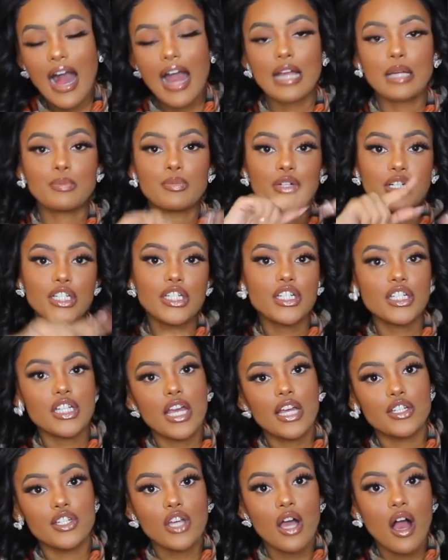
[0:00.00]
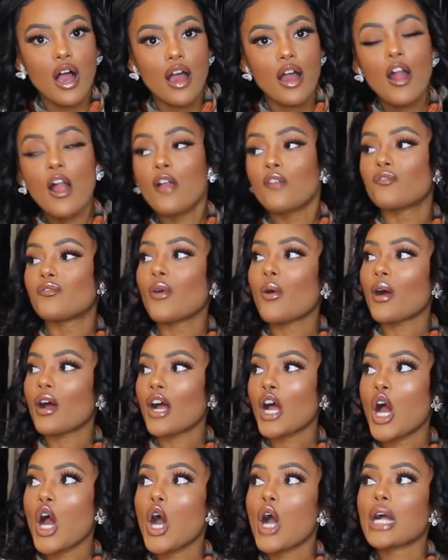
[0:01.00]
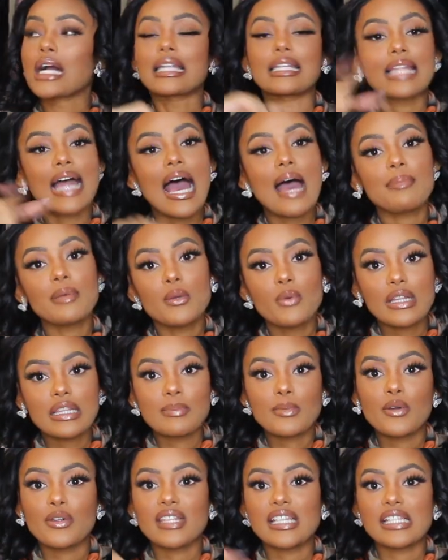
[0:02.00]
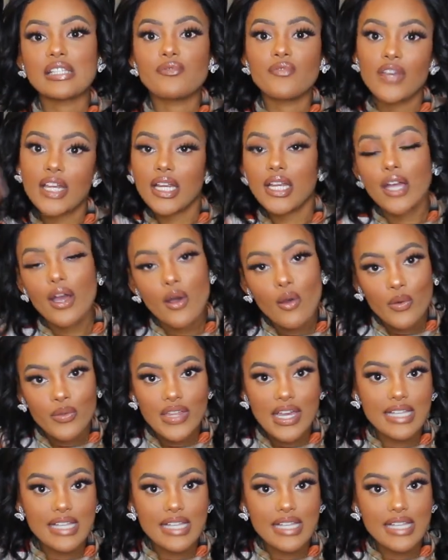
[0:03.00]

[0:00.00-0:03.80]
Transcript: I appreciate y'all for collabing with me on this video.